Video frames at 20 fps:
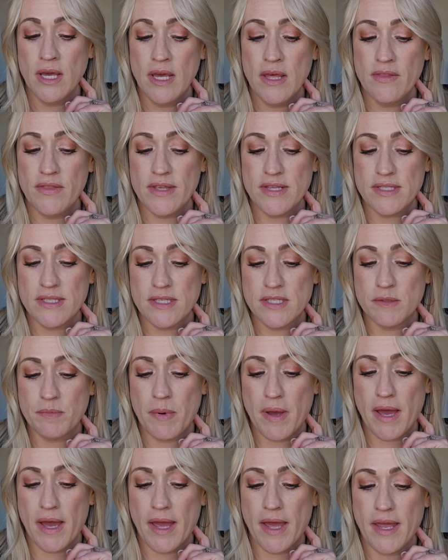This is
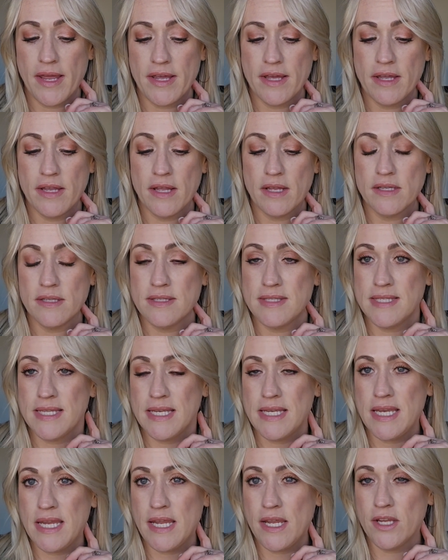by
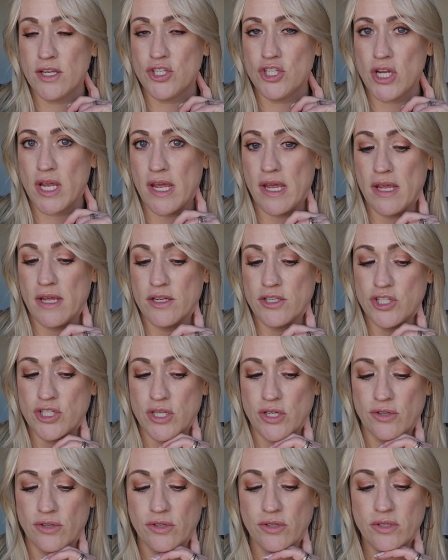Sydney J.
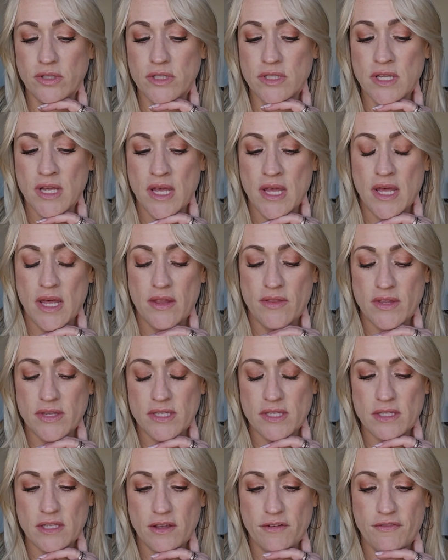Shields. This
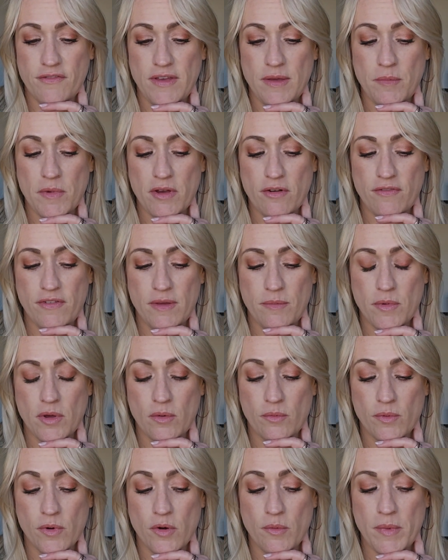is a female-female
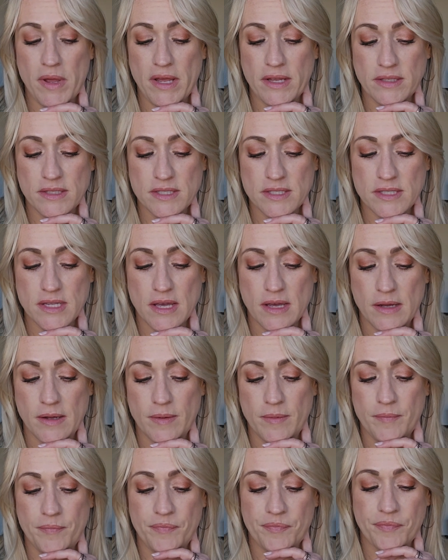romance,
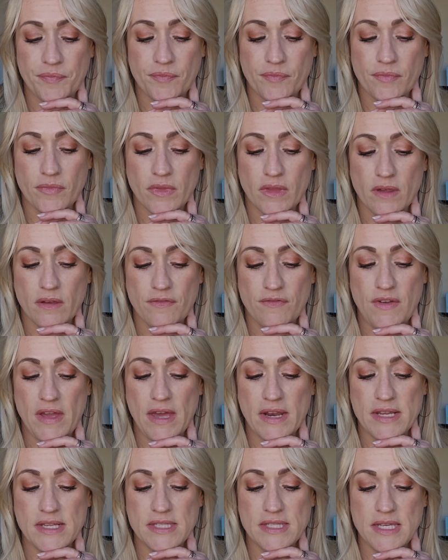
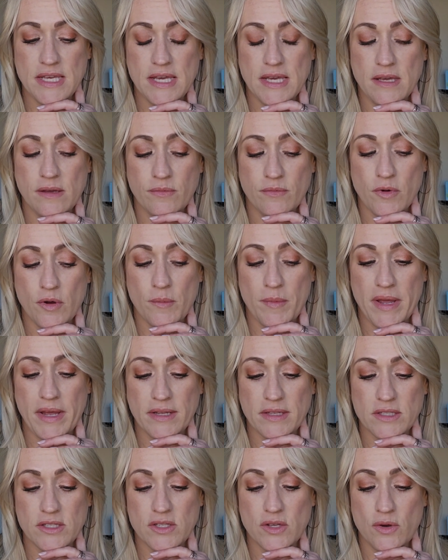fantasy
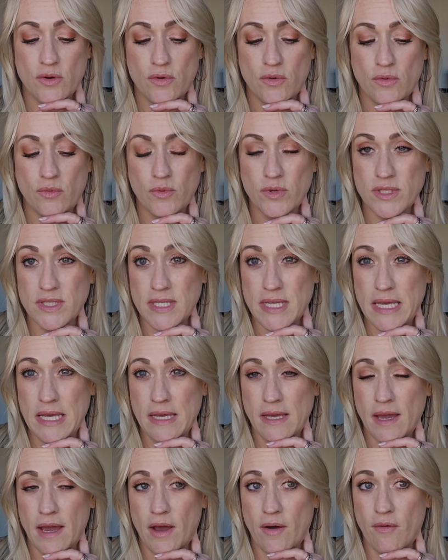romance. So we'll see
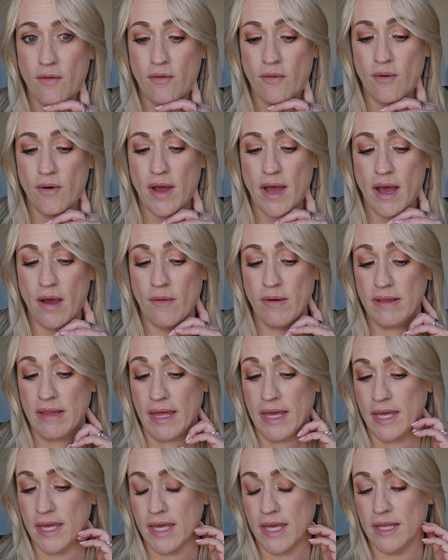how I
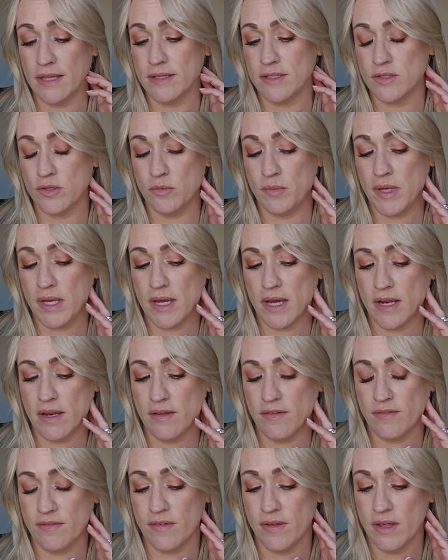like it. This will be kind
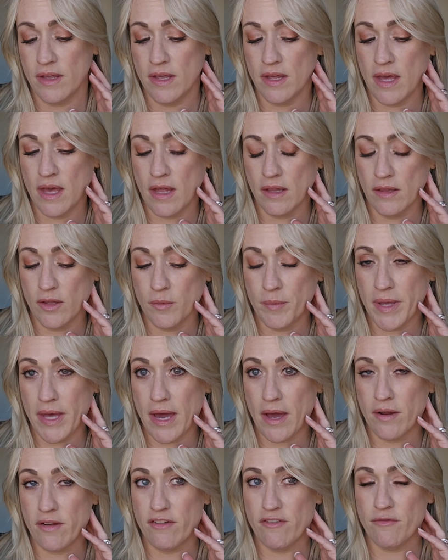of a little bit
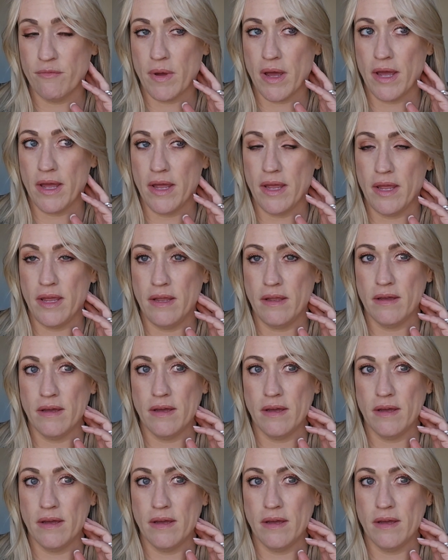out of my